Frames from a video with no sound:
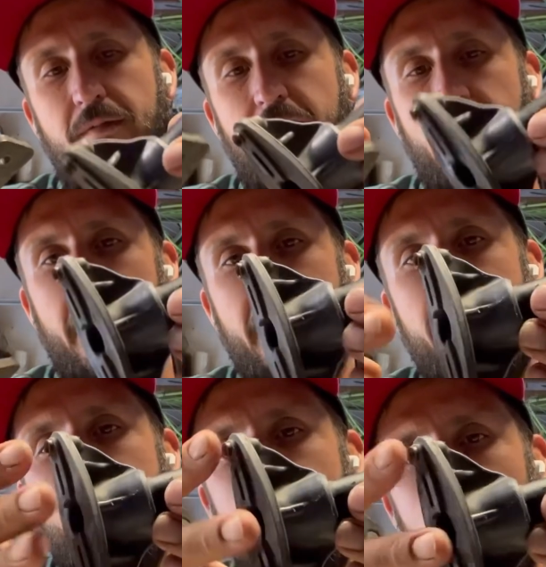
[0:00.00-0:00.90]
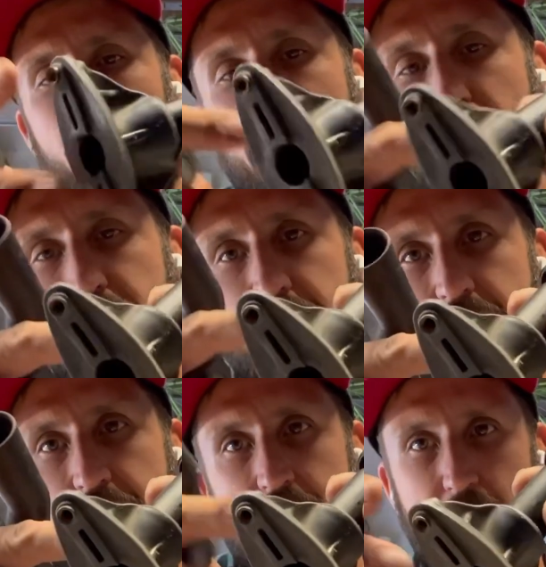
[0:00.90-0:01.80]
and even the mounting
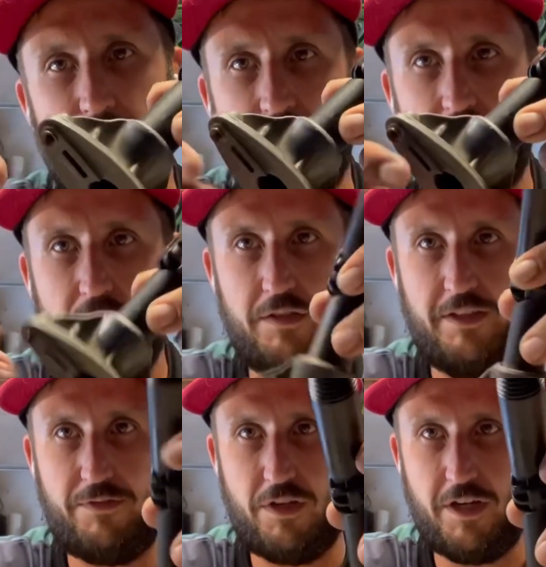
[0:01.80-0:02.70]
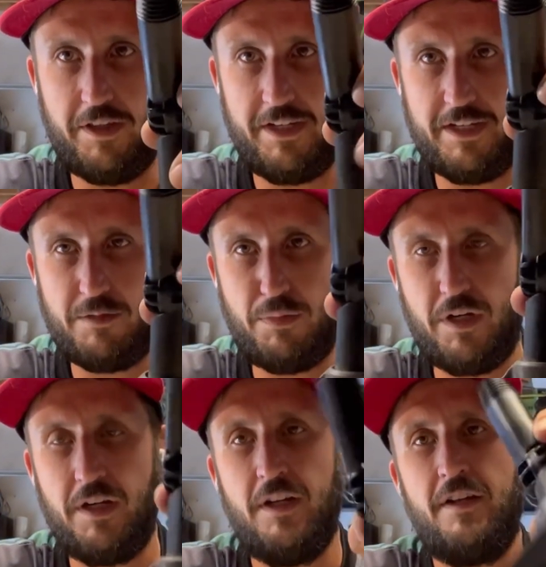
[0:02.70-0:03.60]
system is a little different on these,
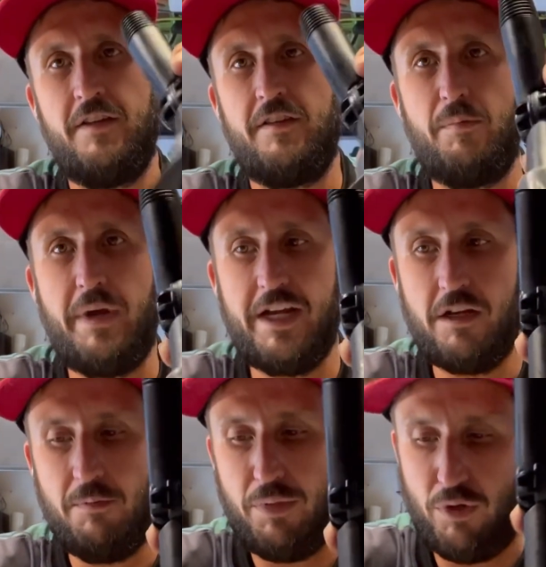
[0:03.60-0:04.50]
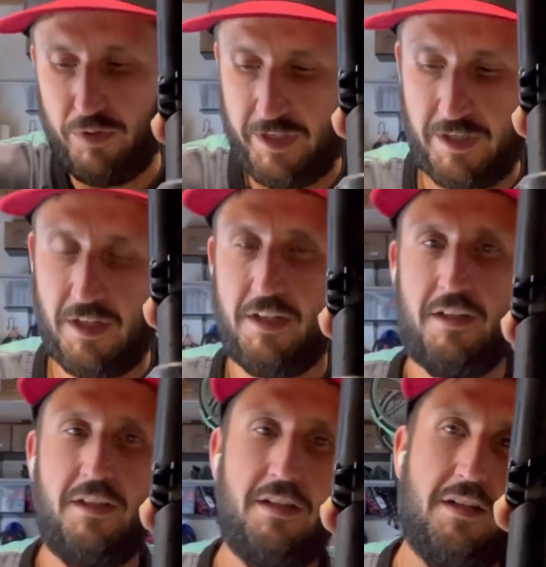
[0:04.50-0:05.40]
but the main component
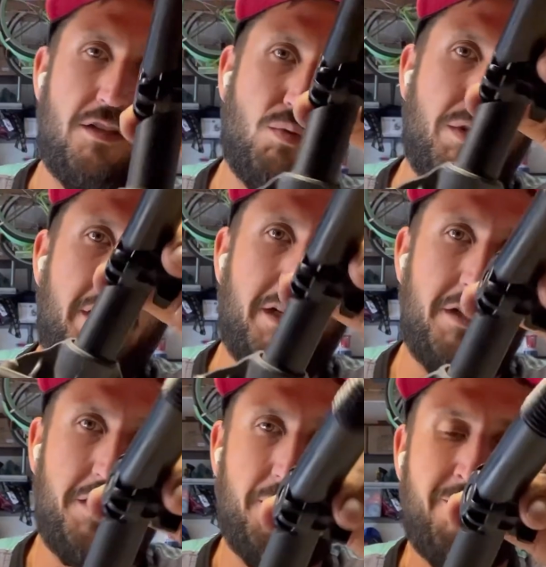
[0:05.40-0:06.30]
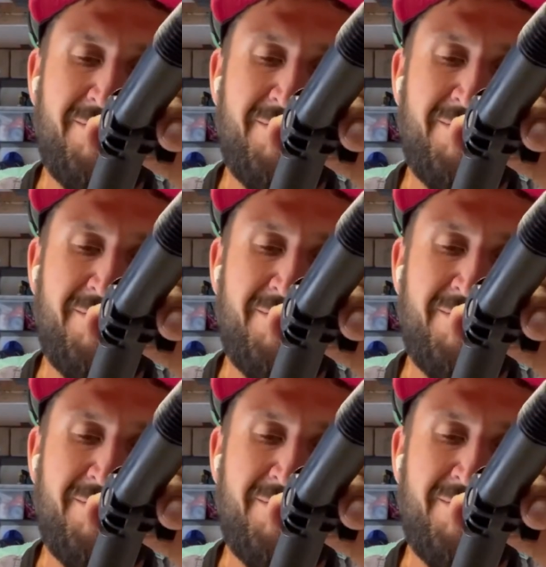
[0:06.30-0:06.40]
is what they can do,